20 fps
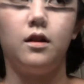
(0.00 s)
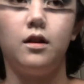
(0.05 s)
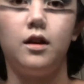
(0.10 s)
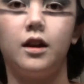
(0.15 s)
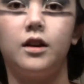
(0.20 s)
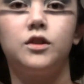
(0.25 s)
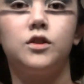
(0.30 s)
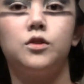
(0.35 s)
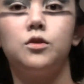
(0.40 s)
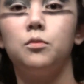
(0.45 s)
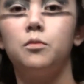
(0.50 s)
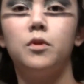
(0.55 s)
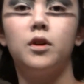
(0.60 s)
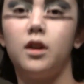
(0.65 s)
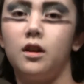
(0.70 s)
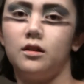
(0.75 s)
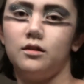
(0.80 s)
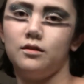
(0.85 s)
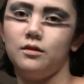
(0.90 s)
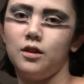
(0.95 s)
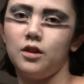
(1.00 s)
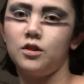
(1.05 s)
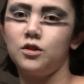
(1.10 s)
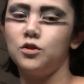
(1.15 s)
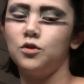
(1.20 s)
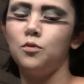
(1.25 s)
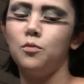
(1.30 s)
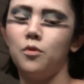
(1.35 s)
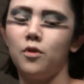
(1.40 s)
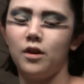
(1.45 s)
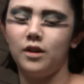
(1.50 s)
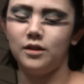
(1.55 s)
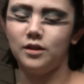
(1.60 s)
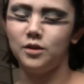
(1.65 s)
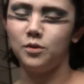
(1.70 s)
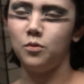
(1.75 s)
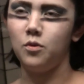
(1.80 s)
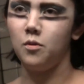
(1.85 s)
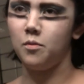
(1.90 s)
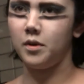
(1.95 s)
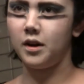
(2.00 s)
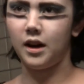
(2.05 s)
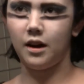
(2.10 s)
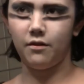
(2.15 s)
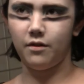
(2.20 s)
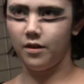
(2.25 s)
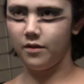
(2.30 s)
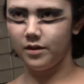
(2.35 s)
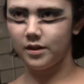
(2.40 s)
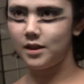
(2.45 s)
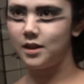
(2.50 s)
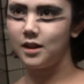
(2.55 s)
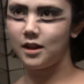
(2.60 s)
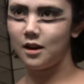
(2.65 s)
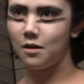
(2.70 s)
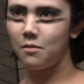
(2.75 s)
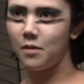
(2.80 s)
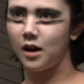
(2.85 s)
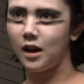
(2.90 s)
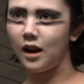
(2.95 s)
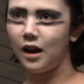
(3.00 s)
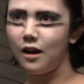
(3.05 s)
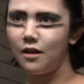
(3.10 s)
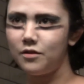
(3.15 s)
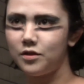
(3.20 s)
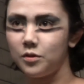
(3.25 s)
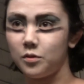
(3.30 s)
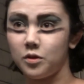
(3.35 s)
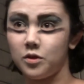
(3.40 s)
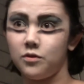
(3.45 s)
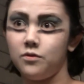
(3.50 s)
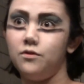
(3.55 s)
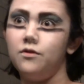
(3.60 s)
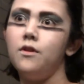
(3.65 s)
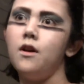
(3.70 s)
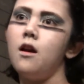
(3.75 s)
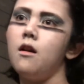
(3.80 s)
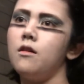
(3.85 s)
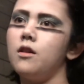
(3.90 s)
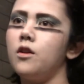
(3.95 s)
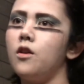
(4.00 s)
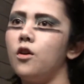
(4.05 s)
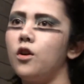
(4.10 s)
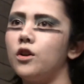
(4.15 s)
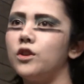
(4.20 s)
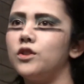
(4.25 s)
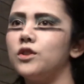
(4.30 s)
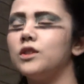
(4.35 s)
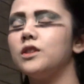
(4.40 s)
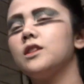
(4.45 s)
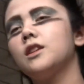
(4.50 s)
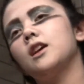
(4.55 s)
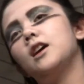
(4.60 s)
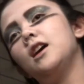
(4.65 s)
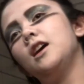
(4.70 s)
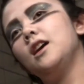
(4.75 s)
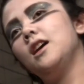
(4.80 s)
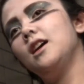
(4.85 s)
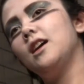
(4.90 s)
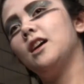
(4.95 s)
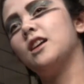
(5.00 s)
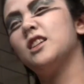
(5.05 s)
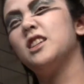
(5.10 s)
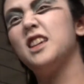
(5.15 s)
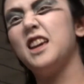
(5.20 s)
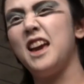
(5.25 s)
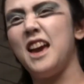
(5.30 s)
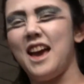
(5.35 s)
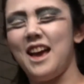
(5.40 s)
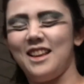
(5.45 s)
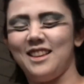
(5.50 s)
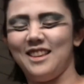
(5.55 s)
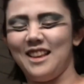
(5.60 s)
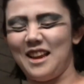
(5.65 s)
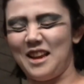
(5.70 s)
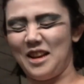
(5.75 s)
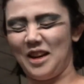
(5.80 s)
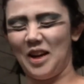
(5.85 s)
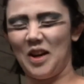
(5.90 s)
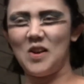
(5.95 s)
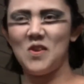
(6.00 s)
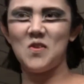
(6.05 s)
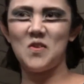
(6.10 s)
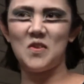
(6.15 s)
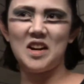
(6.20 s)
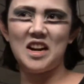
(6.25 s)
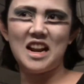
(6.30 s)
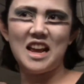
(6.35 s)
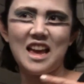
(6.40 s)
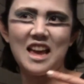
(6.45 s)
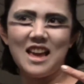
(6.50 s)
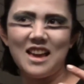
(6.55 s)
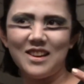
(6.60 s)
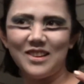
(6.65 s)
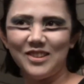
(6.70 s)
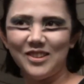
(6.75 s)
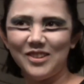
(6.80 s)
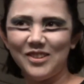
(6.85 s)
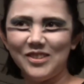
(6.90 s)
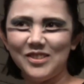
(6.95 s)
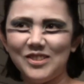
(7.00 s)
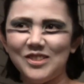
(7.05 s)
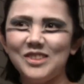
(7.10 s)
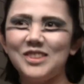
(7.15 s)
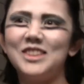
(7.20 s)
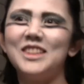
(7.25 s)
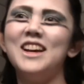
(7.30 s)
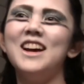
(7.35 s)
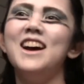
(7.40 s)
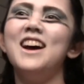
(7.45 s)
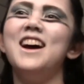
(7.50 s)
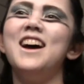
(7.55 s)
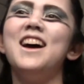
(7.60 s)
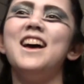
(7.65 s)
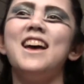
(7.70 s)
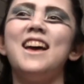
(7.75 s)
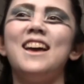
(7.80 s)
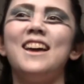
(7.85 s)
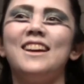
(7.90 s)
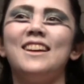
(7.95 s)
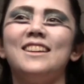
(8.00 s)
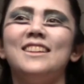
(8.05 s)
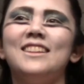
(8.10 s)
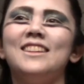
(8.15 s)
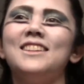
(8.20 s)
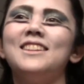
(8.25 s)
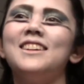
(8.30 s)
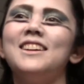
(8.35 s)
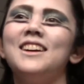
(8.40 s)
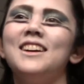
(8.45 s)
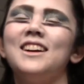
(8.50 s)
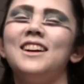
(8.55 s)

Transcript: exuberant woman I've ever seen in my life. She was very gorgeous, and she had like long nails and